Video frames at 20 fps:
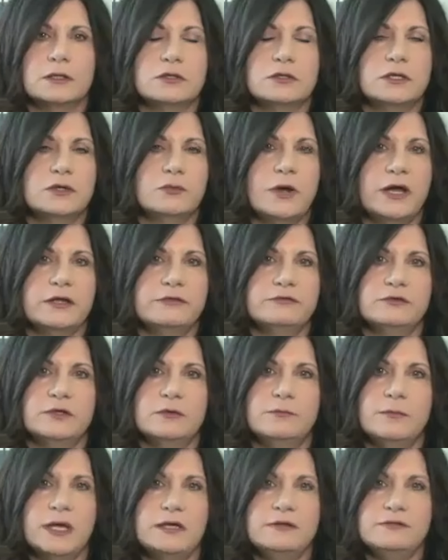She writes
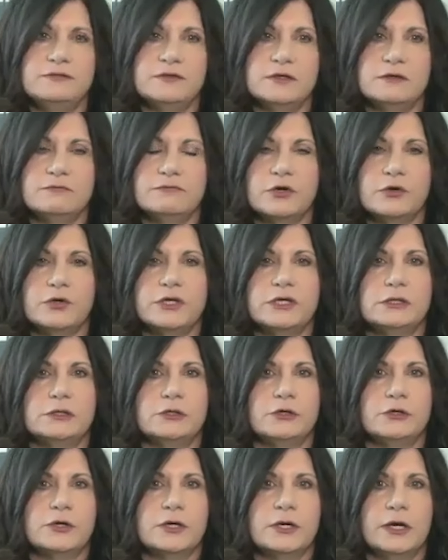an amazing, very
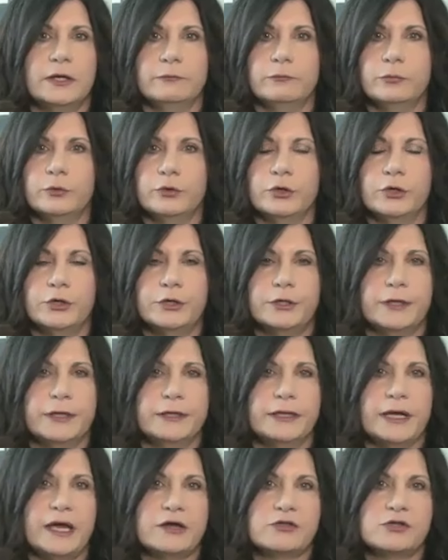clear-cut book,
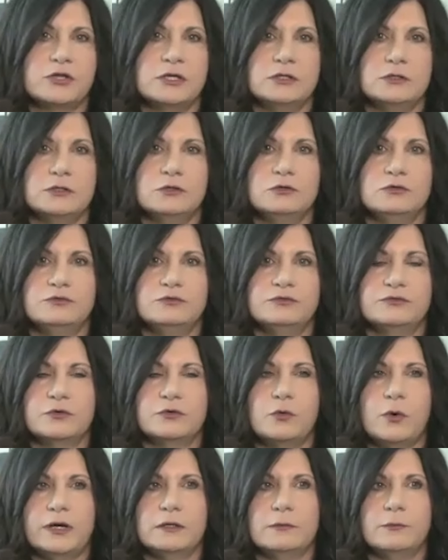and I actually used
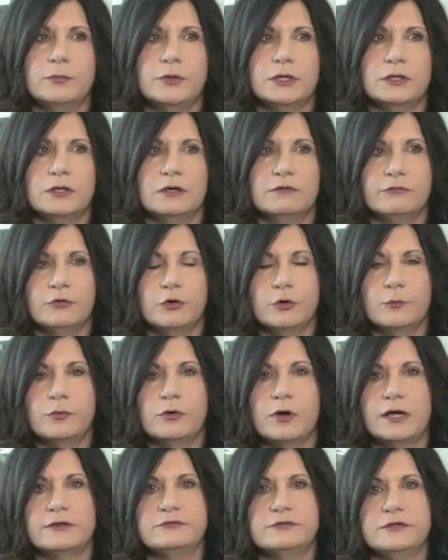quite a bit of her
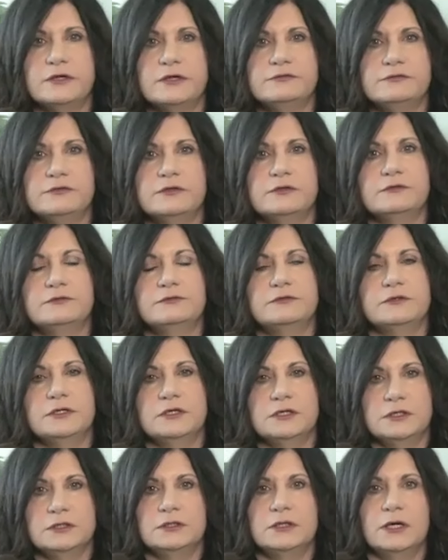processes
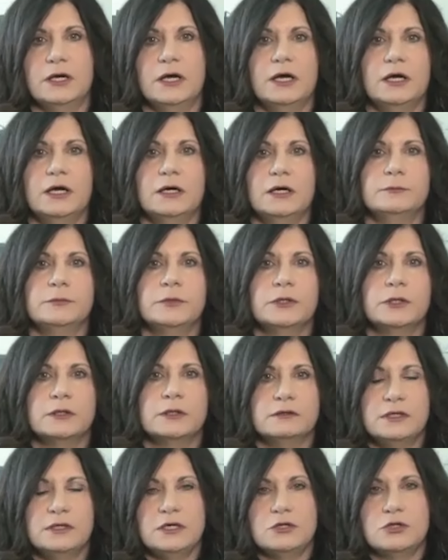in
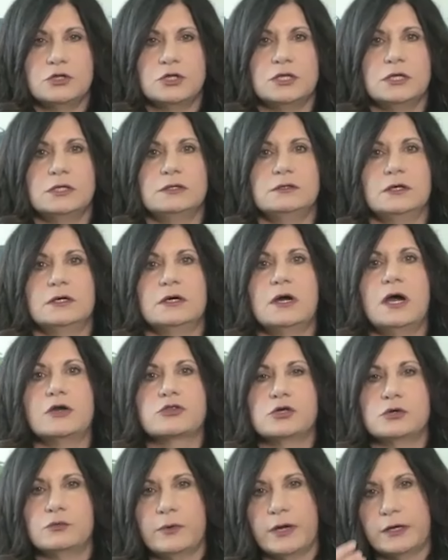teaching the
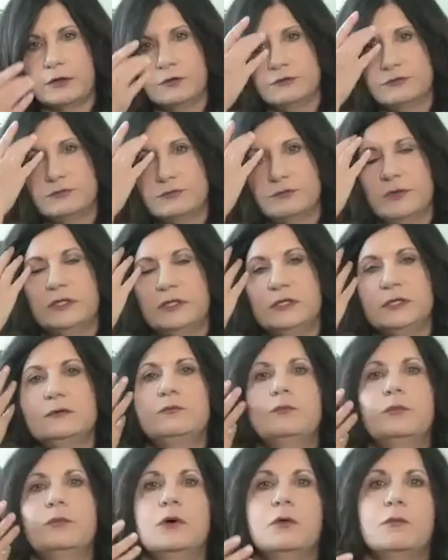Akashic Records
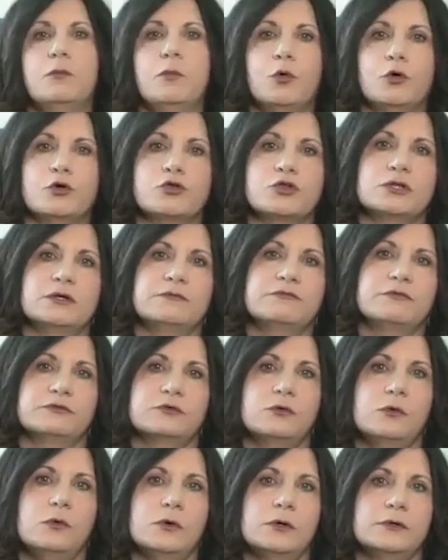reading portion of
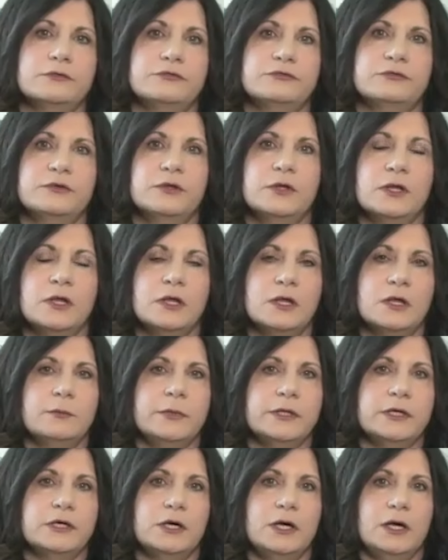this course
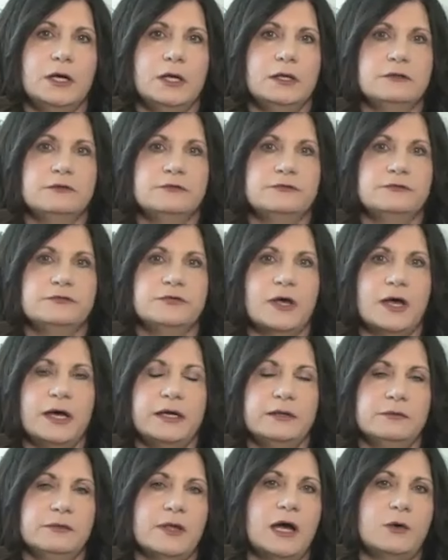because
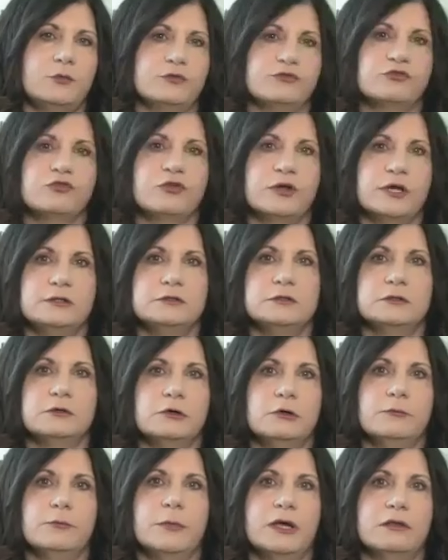I was trained in
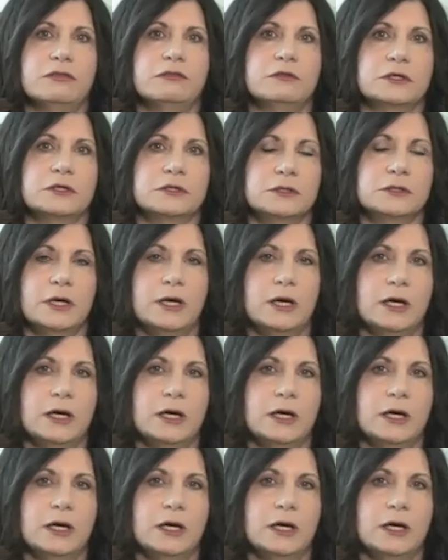her method.